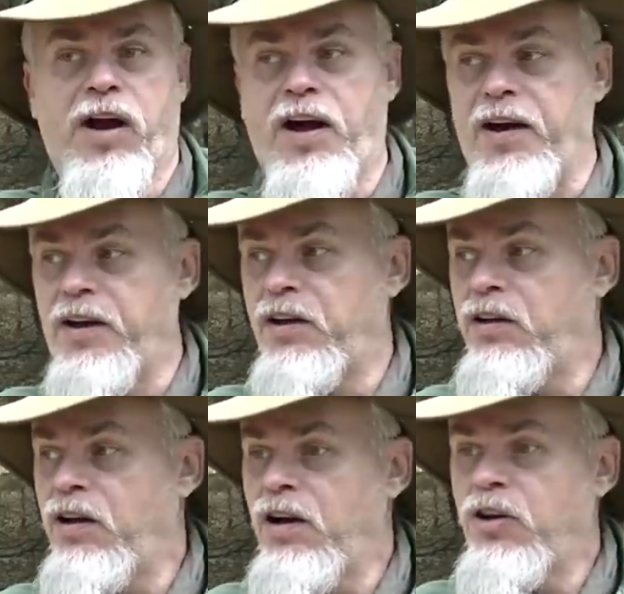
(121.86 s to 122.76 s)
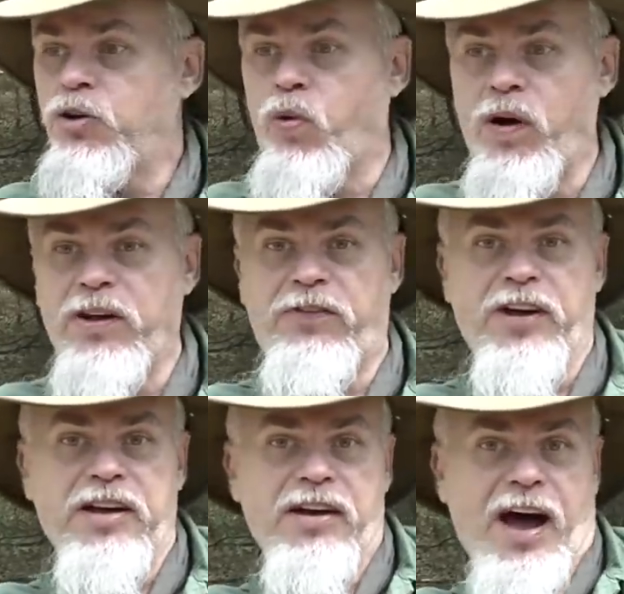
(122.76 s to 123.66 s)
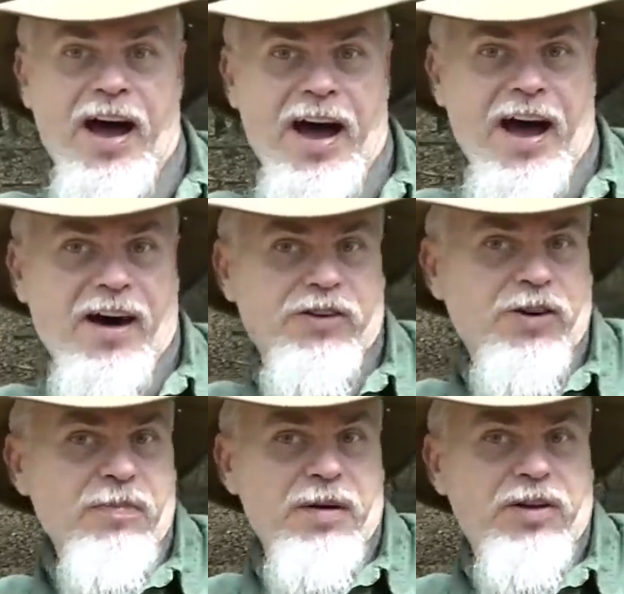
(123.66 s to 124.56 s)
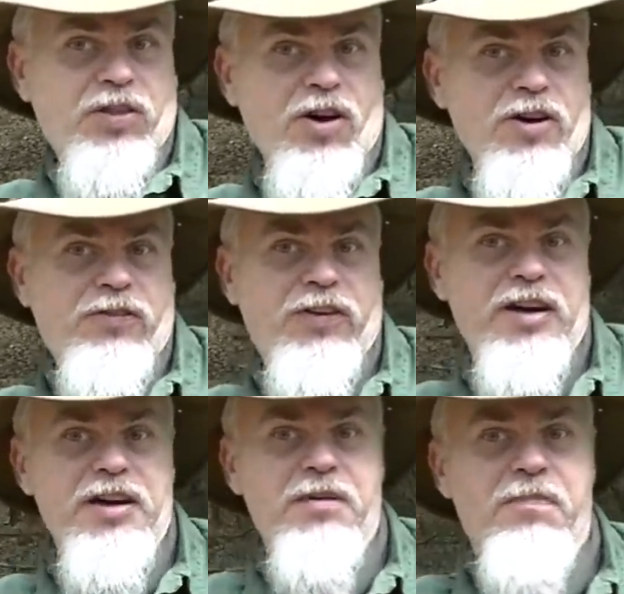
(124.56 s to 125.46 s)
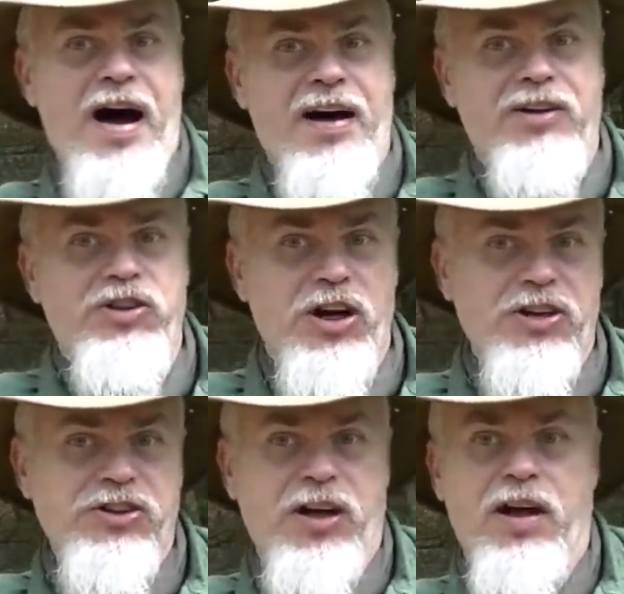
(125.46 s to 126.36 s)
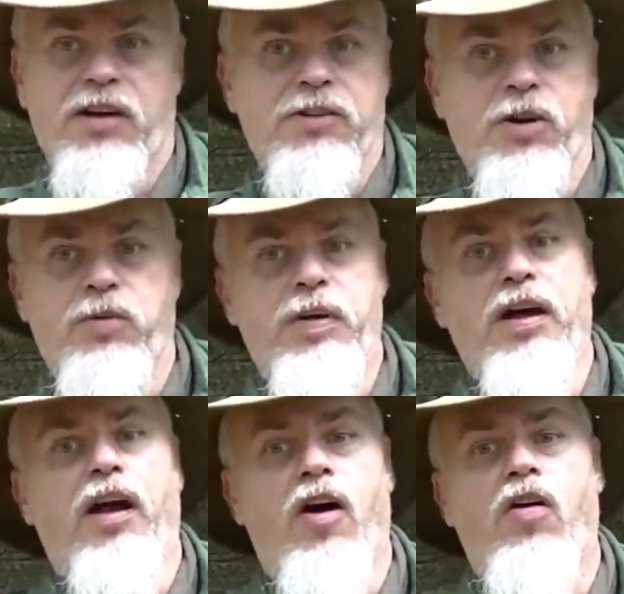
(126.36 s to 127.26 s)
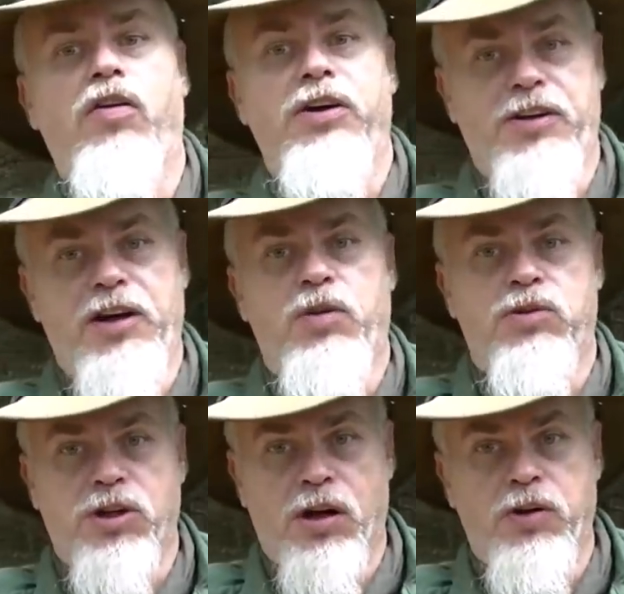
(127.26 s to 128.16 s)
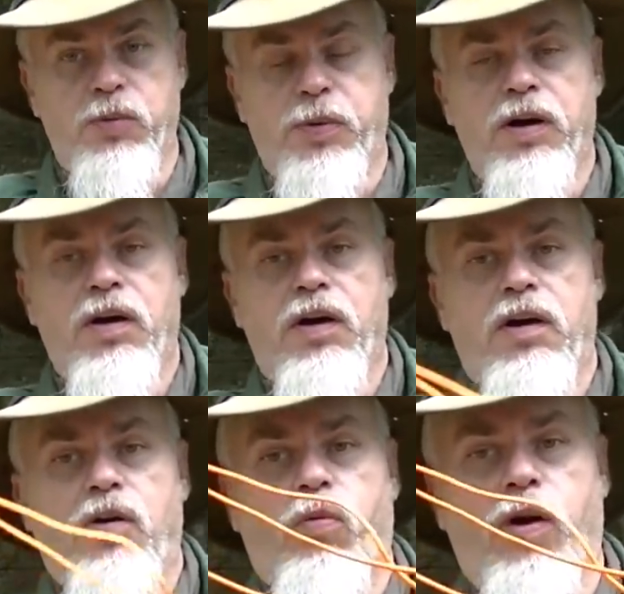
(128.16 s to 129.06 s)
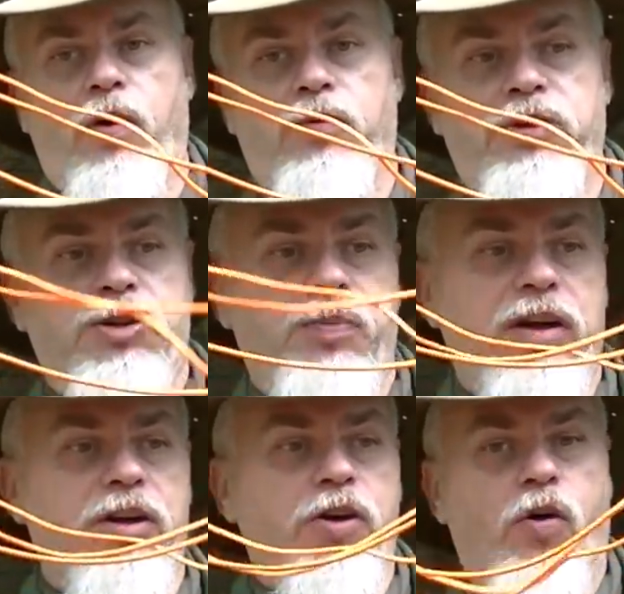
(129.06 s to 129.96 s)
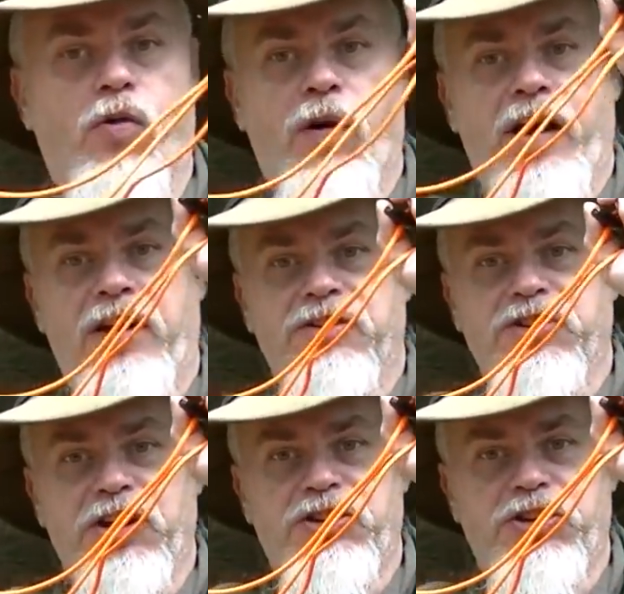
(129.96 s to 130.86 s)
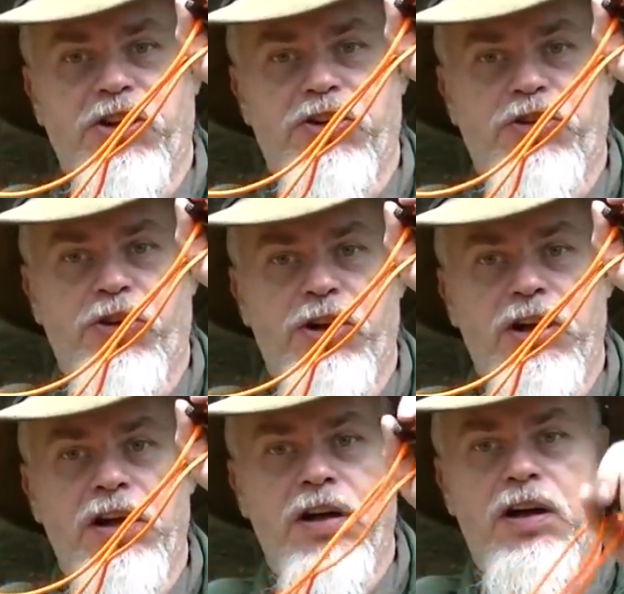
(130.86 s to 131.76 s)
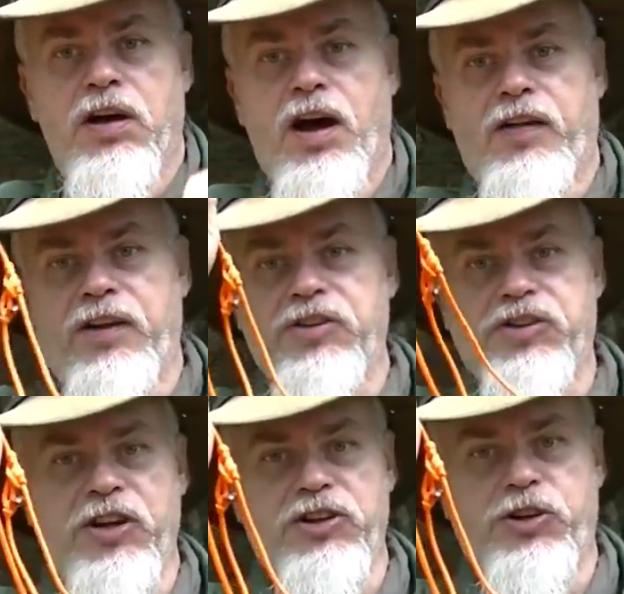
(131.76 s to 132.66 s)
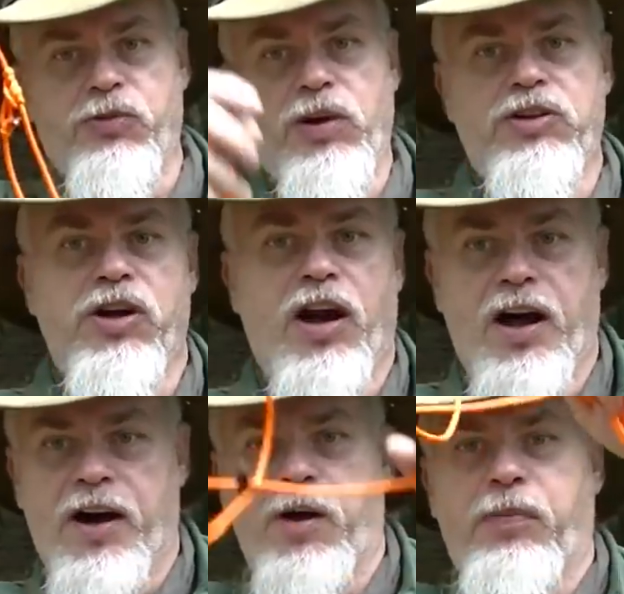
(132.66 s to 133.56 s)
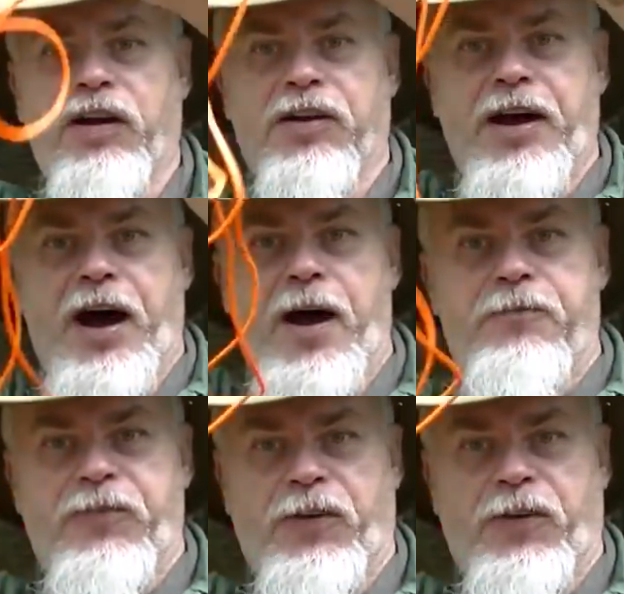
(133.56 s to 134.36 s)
like 20 feet out to maybe 30 feet by adjusting it, because it would be a long continuous loop where it would just be go around and cinch it to the tree and then cinch your ridge line up a little tighter